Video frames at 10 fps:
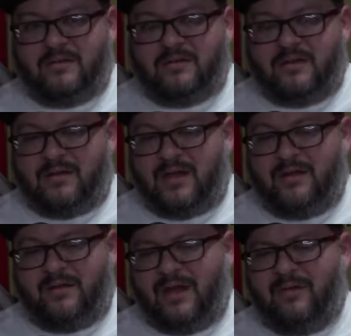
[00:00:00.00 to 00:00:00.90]

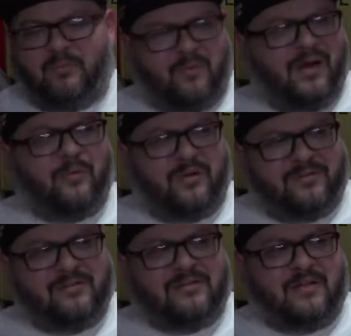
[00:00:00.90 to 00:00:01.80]
I want to
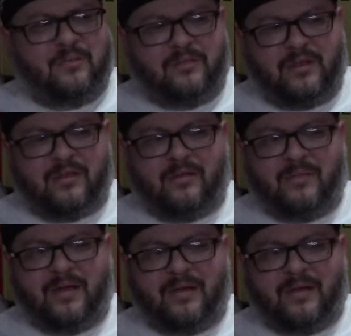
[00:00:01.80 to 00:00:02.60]
see James Dean come back. If